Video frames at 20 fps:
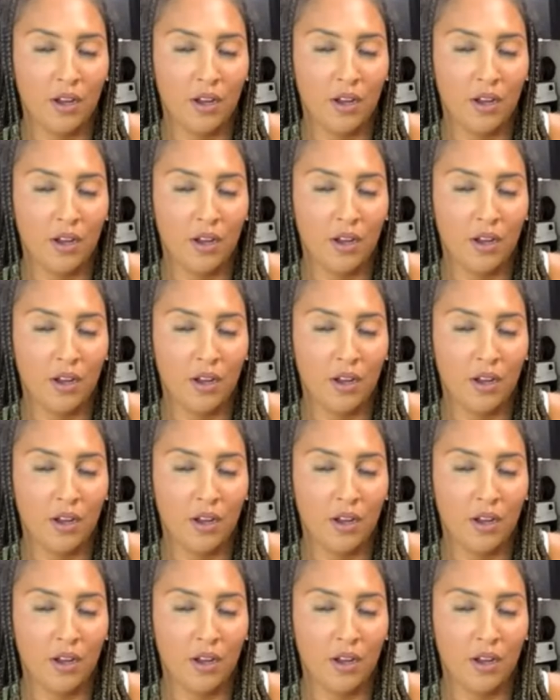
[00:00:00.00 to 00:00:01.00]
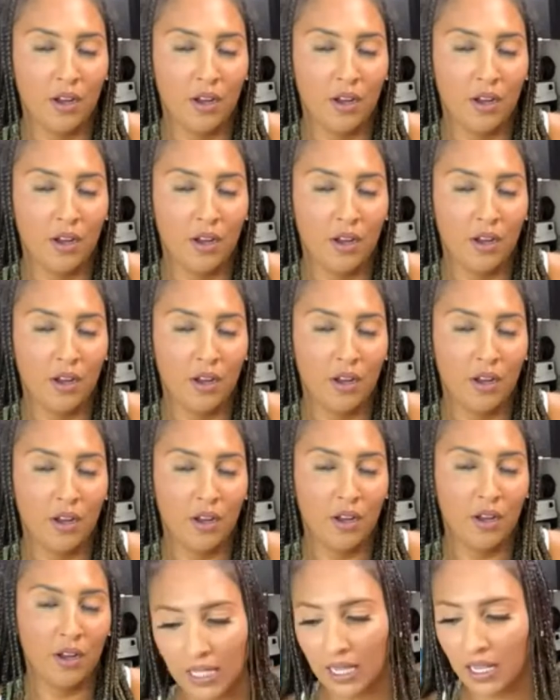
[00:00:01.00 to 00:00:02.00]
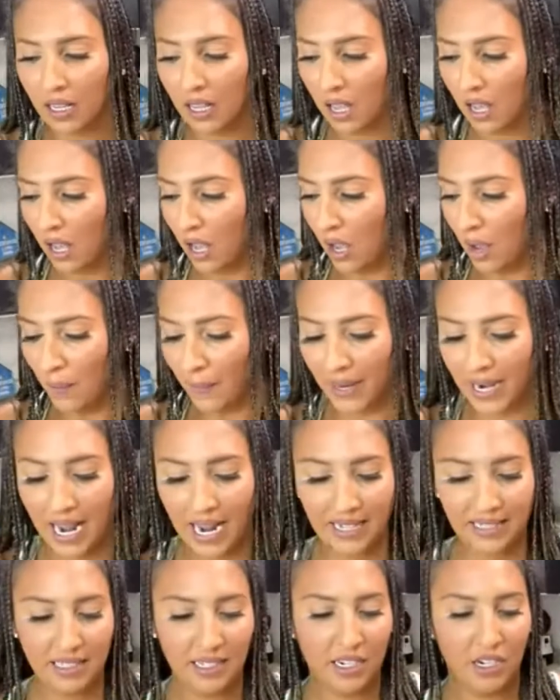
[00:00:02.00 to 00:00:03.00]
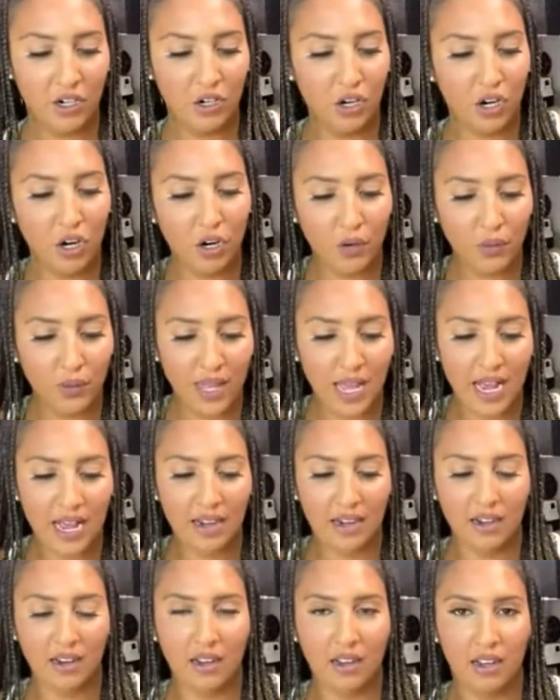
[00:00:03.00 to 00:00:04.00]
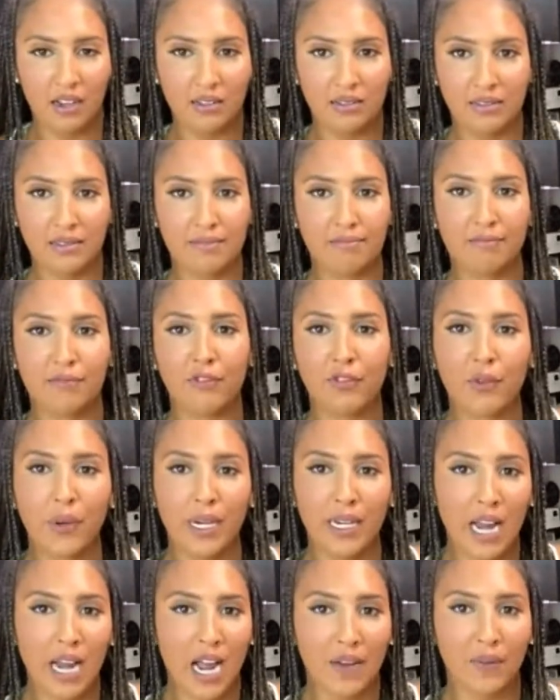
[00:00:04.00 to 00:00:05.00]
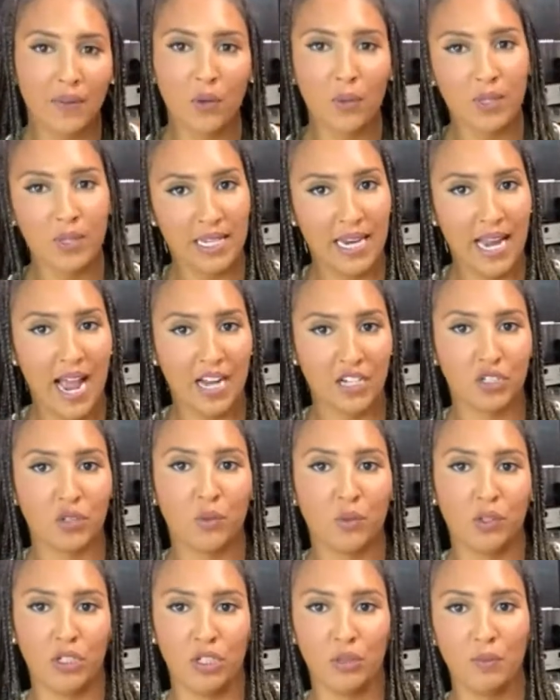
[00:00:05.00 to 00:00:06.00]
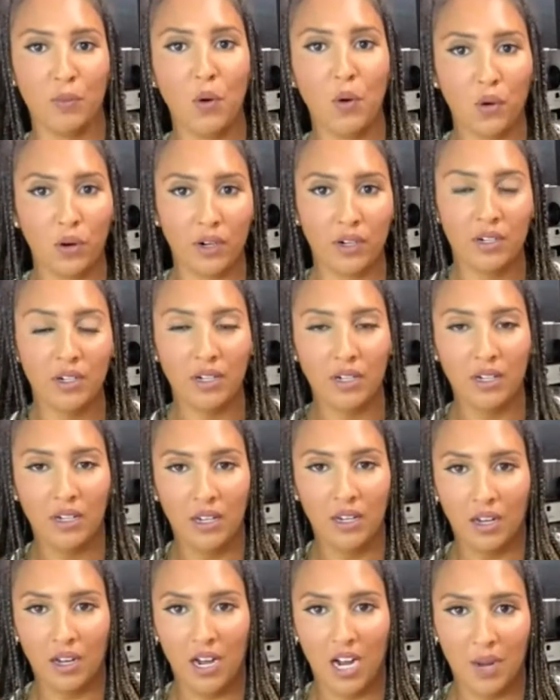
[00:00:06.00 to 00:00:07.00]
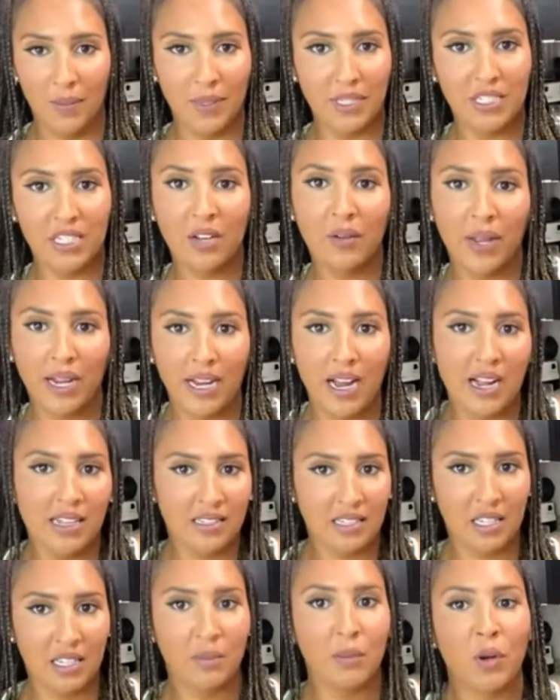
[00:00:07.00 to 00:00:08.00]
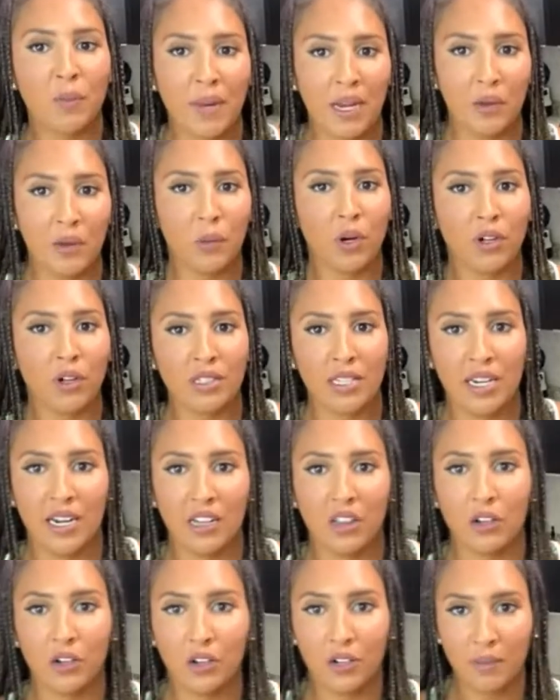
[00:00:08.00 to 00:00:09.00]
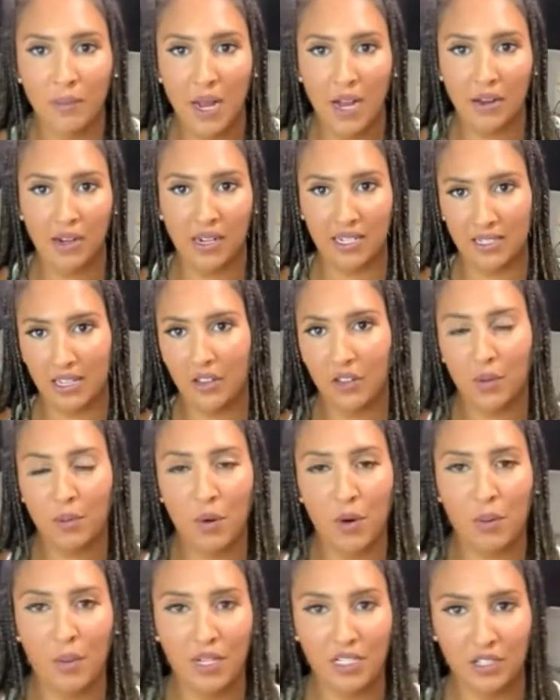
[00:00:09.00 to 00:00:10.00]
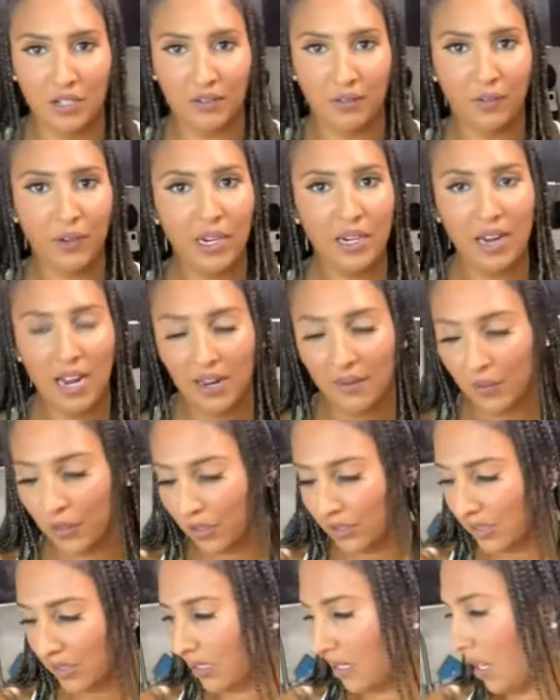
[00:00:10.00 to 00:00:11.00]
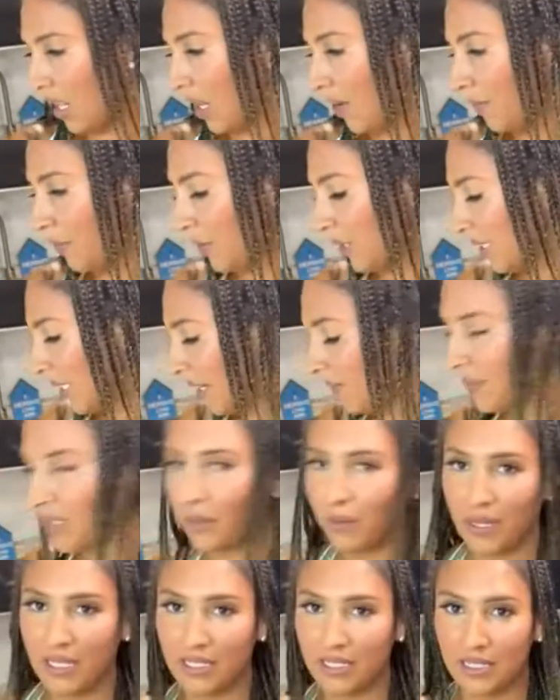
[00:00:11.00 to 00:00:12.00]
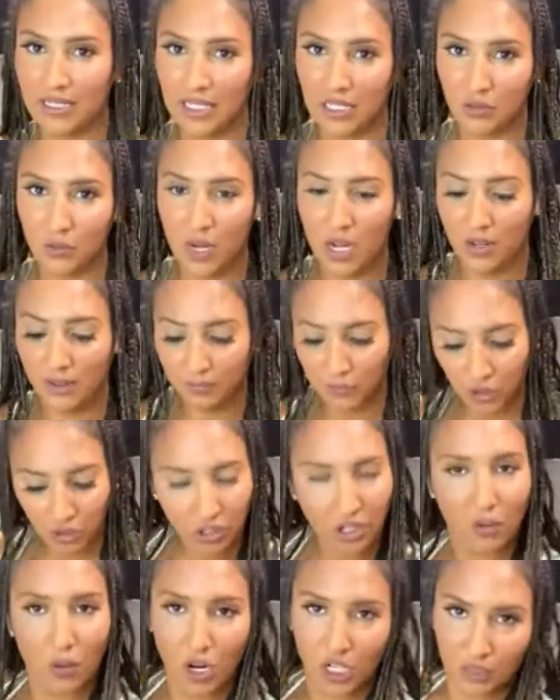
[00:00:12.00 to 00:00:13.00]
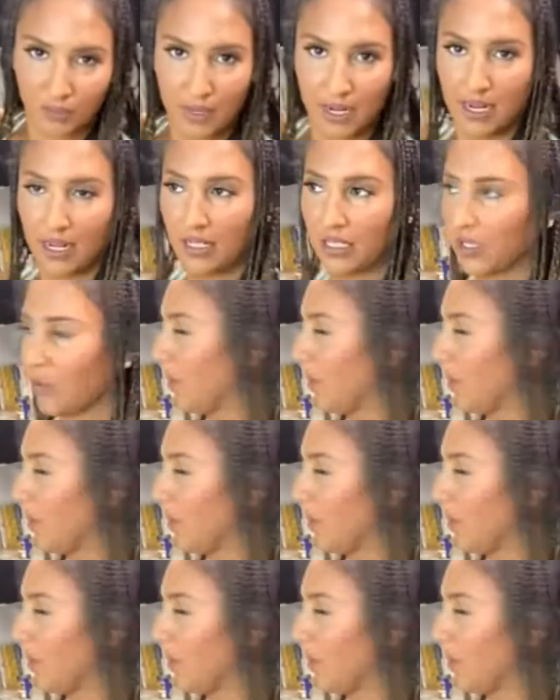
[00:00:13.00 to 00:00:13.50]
to visit my family, and we would go snorkeling, but I didn't know that free diving was an actual sport. Until I got into the mermaid world and I learned about it, because other mermaids are free divers for safety reasons as well. I'm just going to wash my hands